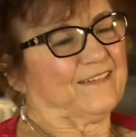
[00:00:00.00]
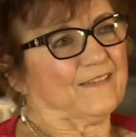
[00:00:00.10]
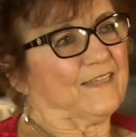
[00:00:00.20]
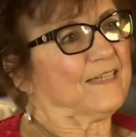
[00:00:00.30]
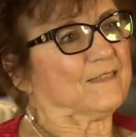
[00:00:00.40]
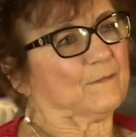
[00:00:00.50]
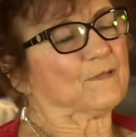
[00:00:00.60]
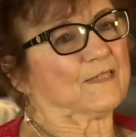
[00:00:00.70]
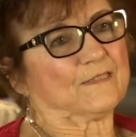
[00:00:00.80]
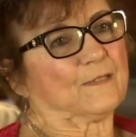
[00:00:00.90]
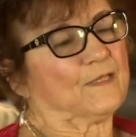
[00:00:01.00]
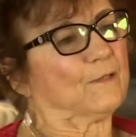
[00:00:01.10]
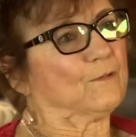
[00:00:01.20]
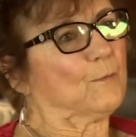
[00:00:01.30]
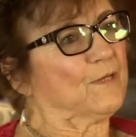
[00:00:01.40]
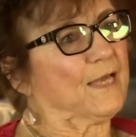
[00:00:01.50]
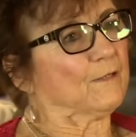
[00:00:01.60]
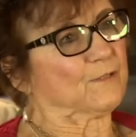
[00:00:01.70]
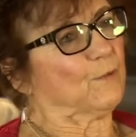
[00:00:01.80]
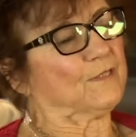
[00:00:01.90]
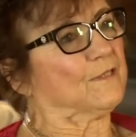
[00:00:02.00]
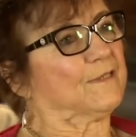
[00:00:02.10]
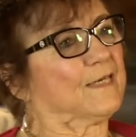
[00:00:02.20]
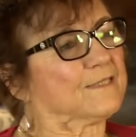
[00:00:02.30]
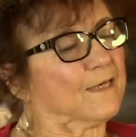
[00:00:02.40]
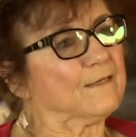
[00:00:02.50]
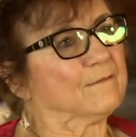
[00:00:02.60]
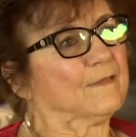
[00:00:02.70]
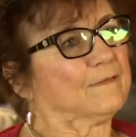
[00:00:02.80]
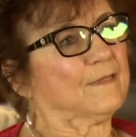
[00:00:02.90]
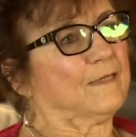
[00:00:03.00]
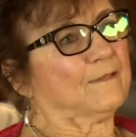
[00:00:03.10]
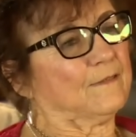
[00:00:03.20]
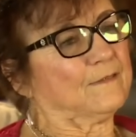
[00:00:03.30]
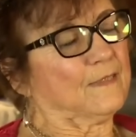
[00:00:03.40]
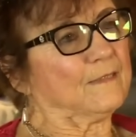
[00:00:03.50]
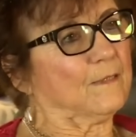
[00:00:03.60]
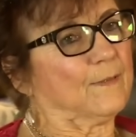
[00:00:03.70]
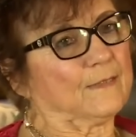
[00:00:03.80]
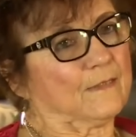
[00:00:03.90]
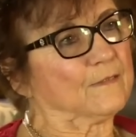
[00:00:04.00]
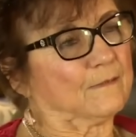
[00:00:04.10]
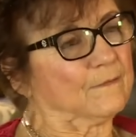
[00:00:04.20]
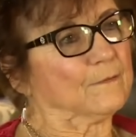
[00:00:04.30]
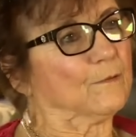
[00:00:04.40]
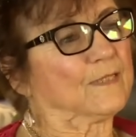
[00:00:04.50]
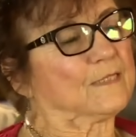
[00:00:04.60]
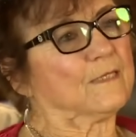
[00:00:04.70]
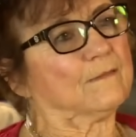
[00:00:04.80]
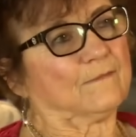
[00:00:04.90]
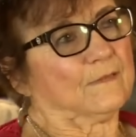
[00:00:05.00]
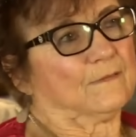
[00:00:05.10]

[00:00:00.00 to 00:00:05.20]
Yeah, he did, because there nobody else wanted us, eh? He, he the one that took us